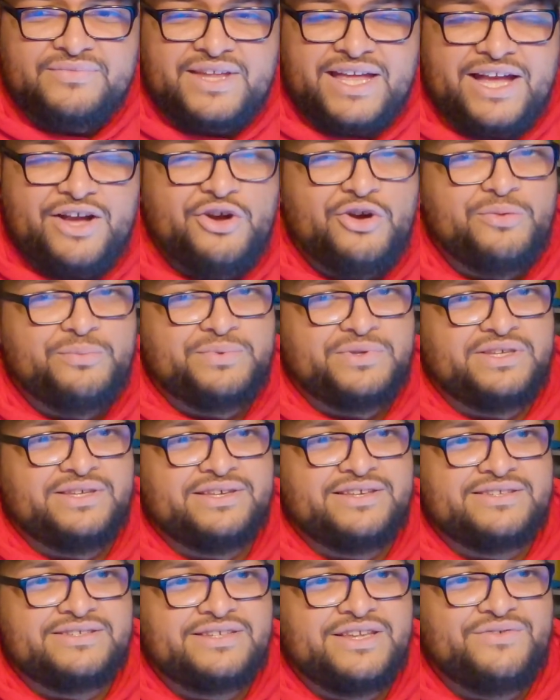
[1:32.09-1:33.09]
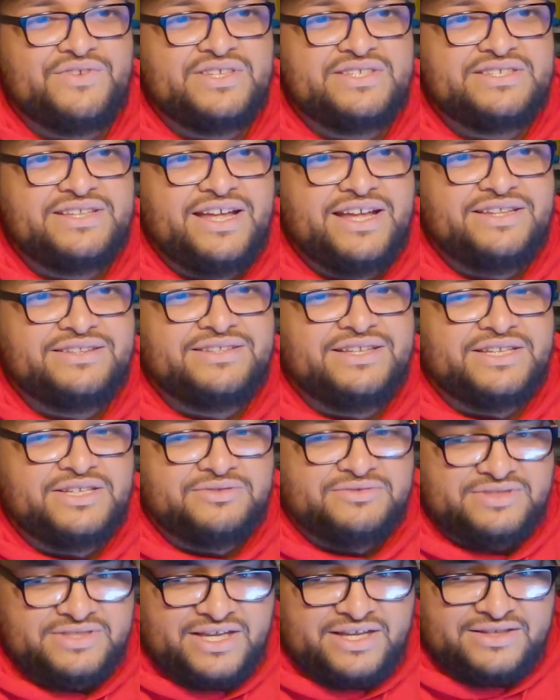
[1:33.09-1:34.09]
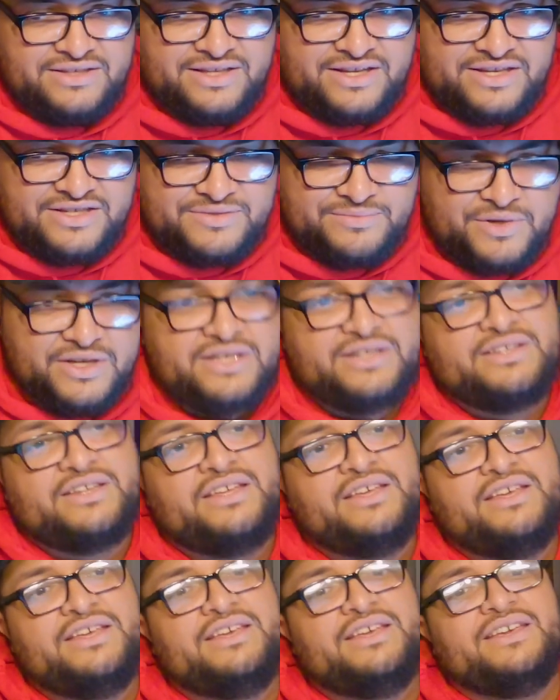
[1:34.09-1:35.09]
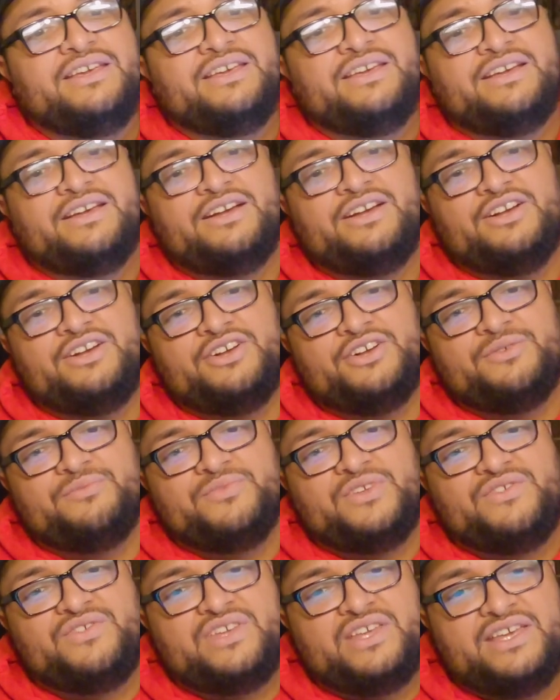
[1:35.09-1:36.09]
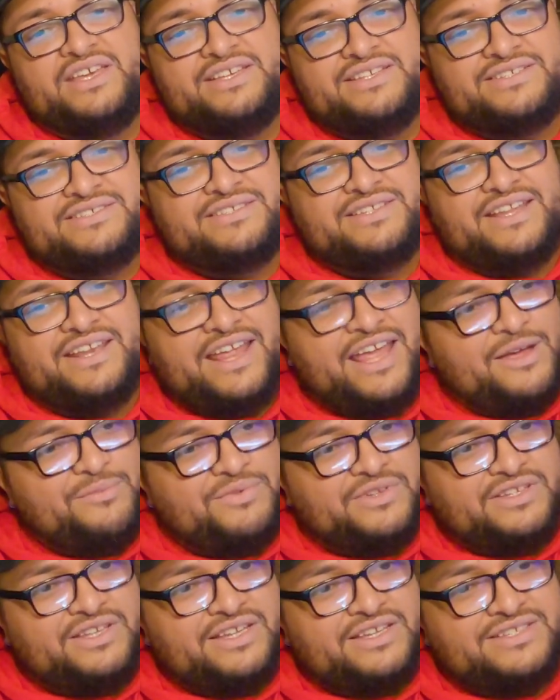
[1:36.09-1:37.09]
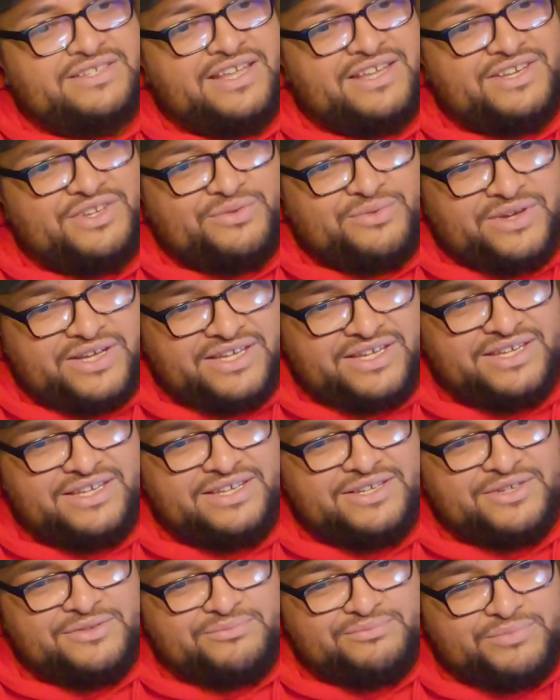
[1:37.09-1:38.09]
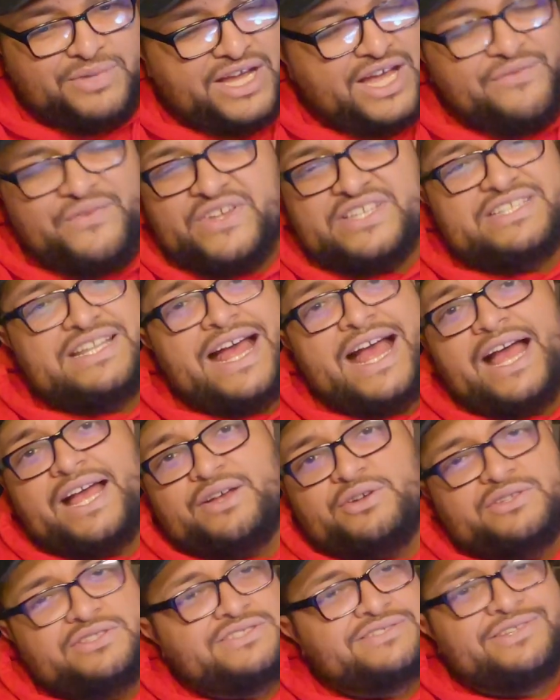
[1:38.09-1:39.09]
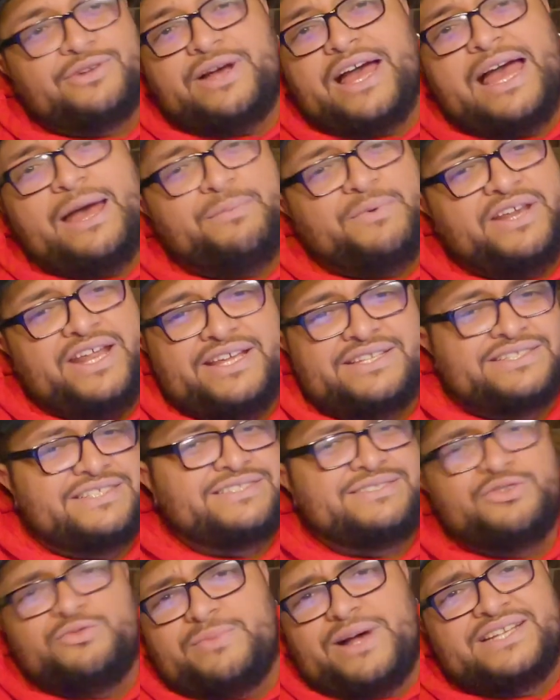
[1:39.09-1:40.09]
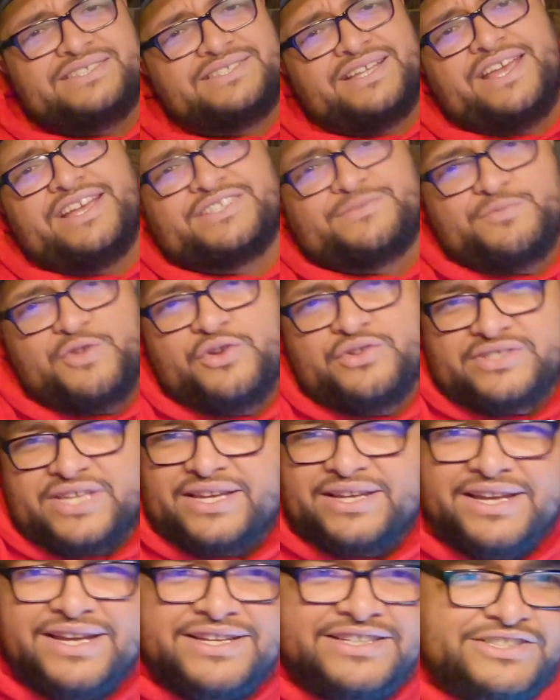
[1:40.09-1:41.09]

I hope he is. If he's not, then sad days. But if he is, then happy days anyway. But if he's not, it's still happy days because new Monsta X music.